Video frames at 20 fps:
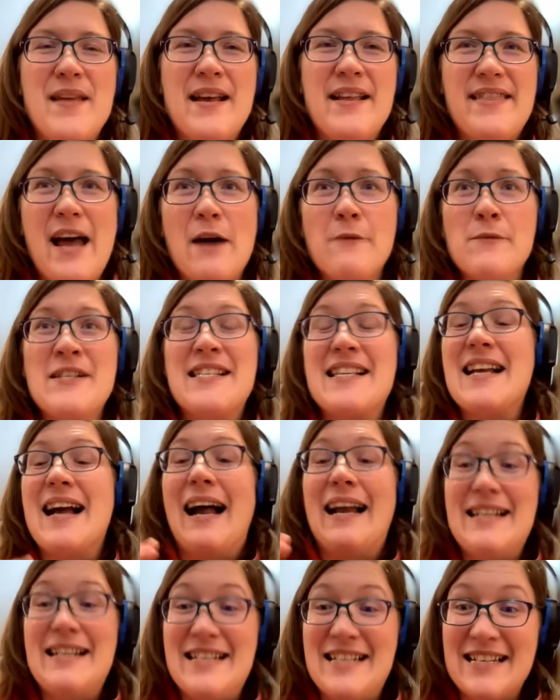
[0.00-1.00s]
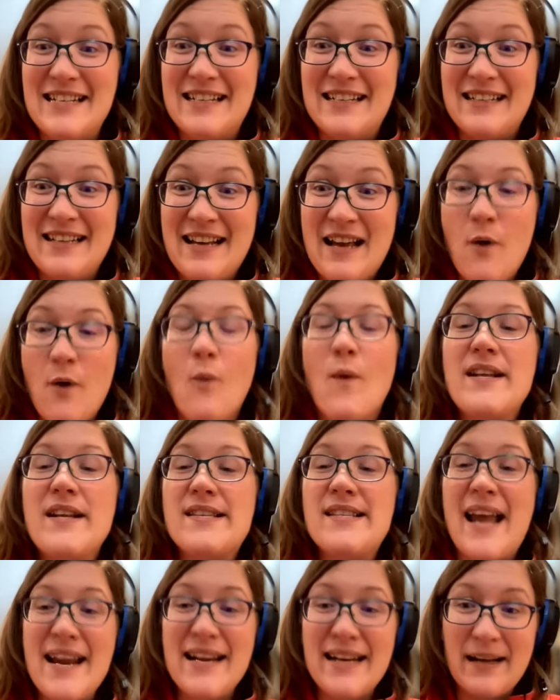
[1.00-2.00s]
That was the idea. What
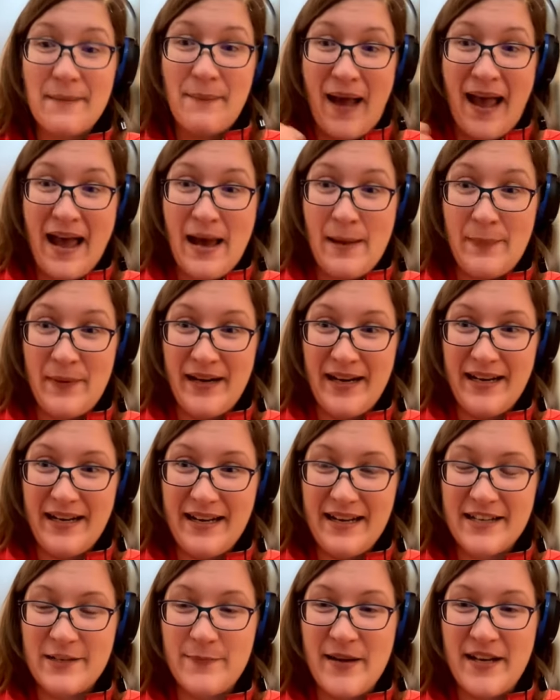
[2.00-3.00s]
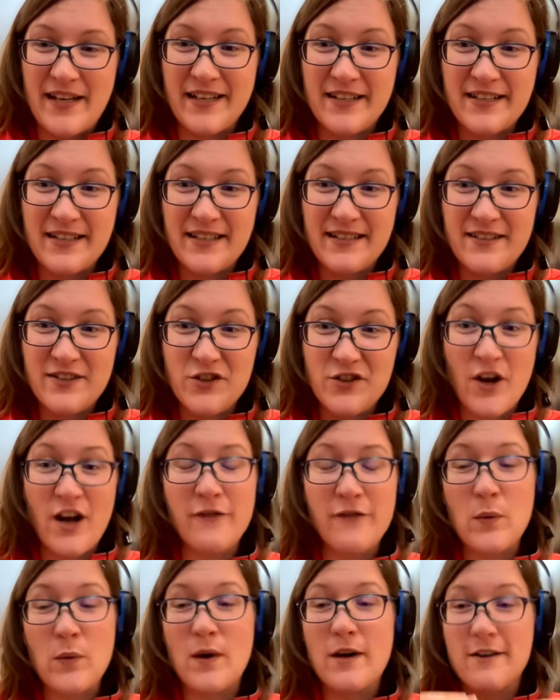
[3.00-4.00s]
has ended up happening is because
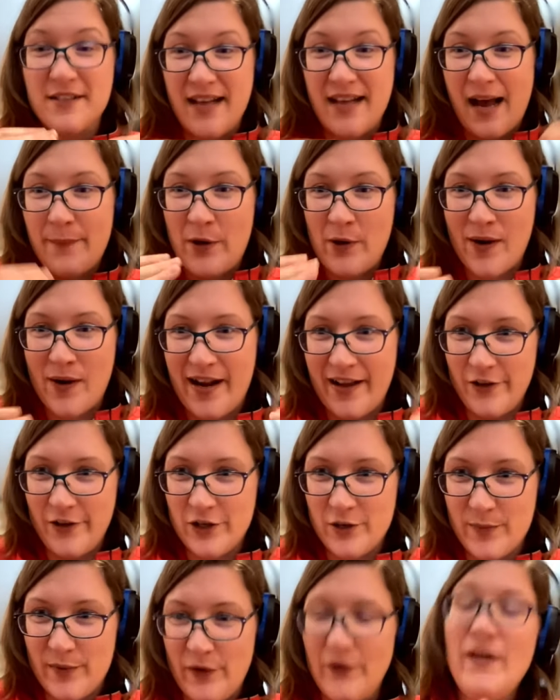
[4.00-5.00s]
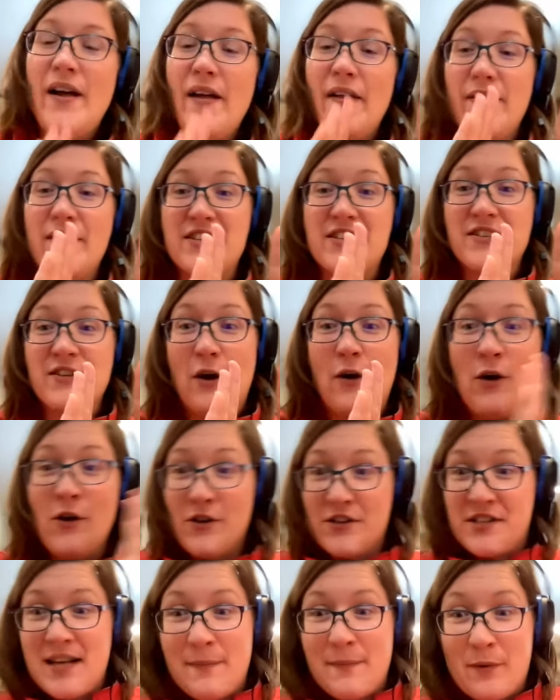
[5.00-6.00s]
software is copyright eligible. This is a whole
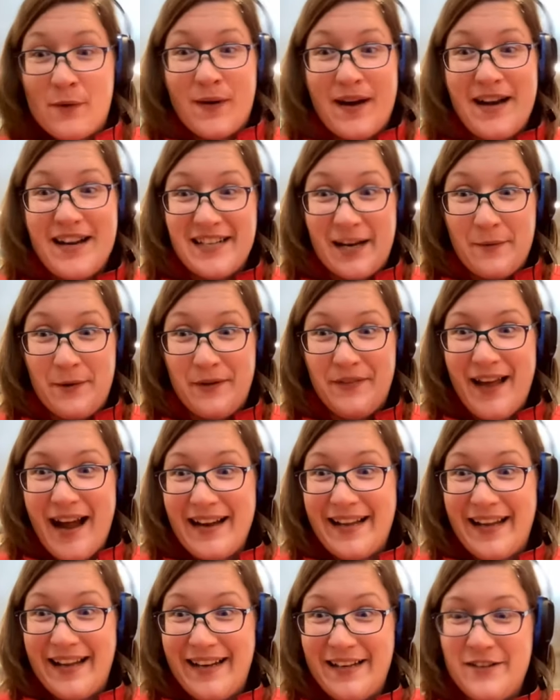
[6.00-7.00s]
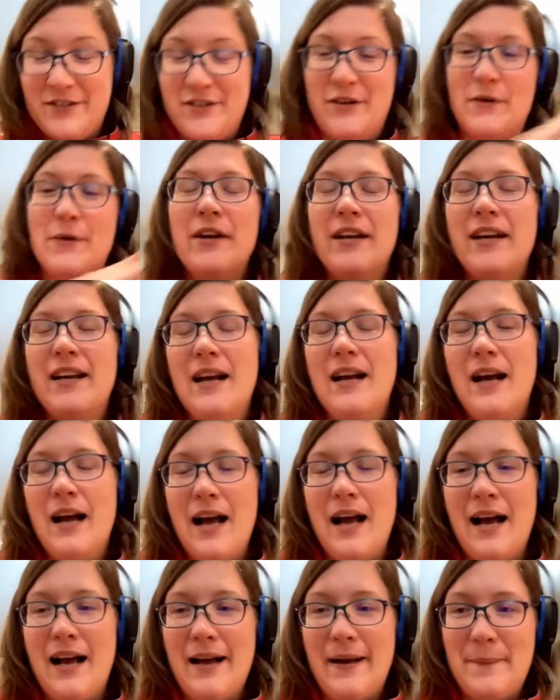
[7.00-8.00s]
separate rant I will not get into.
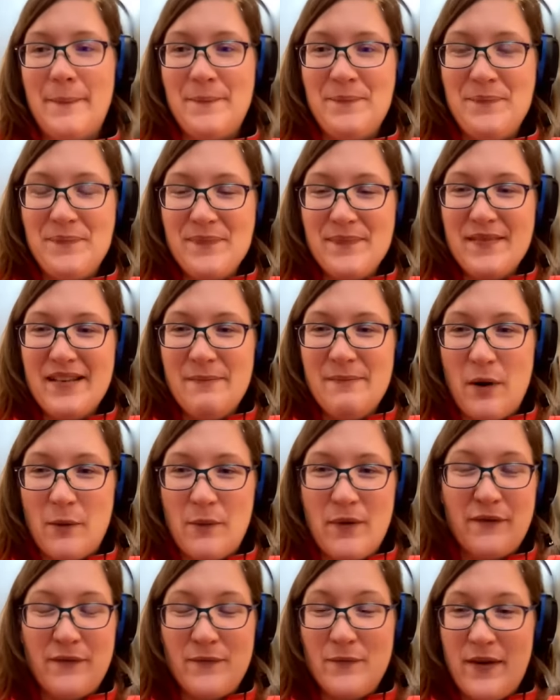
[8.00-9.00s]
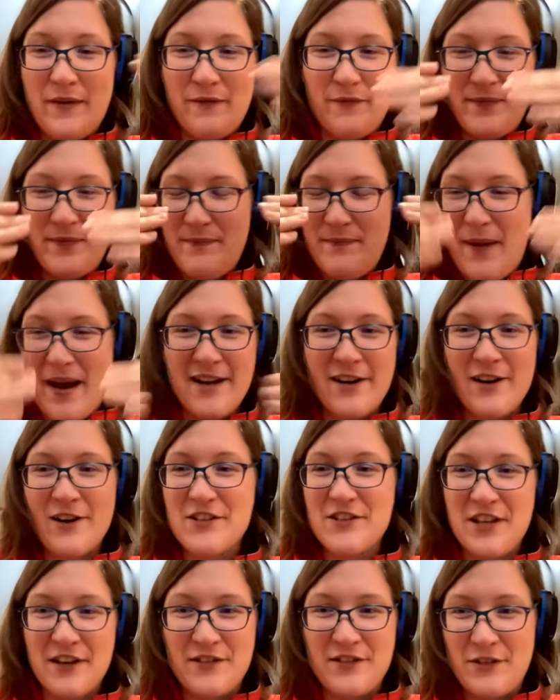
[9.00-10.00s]
But we painted
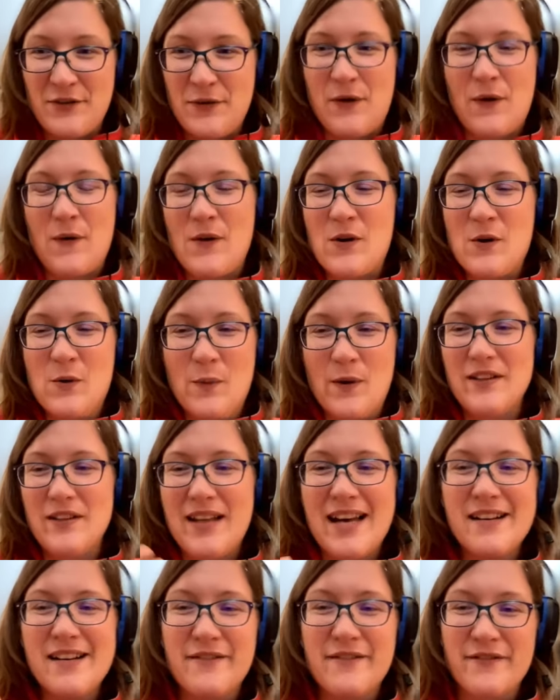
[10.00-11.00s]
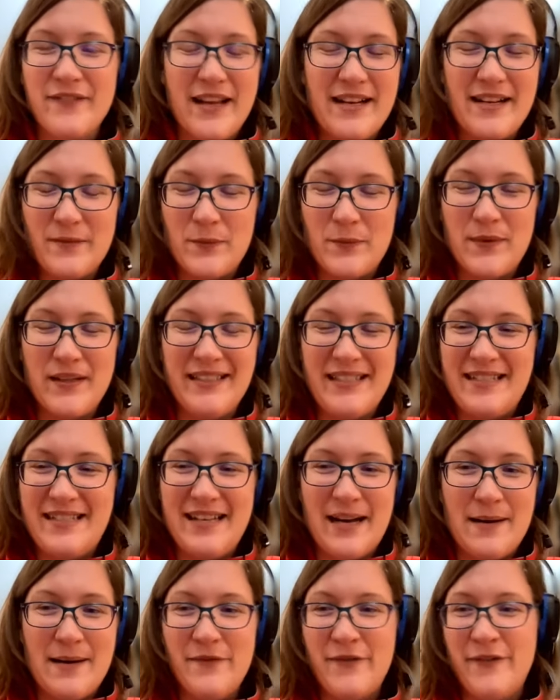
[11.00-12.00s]
ourselves into a corner where a lot of like really
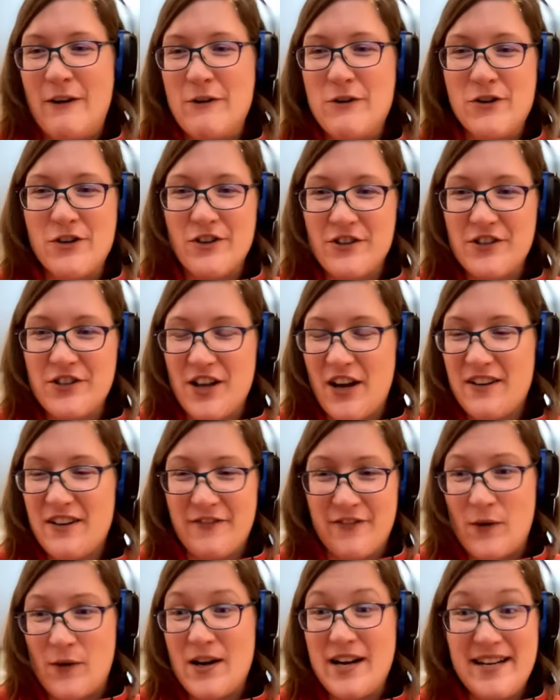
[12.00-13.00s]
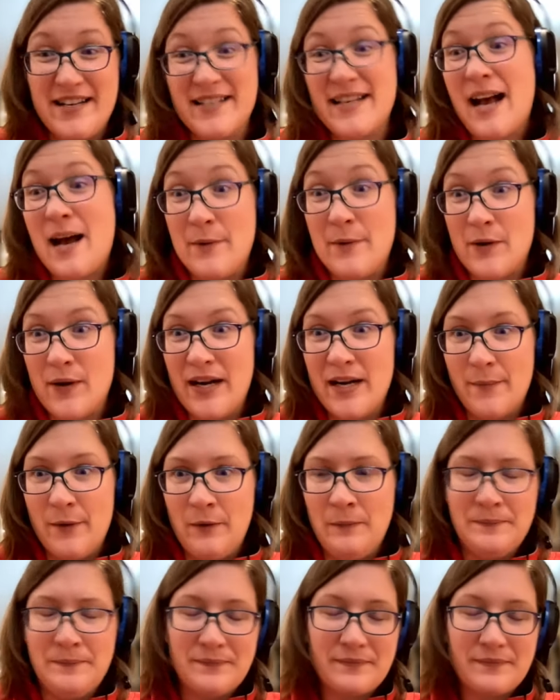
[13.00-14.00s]
dumb functional software is copyrightable.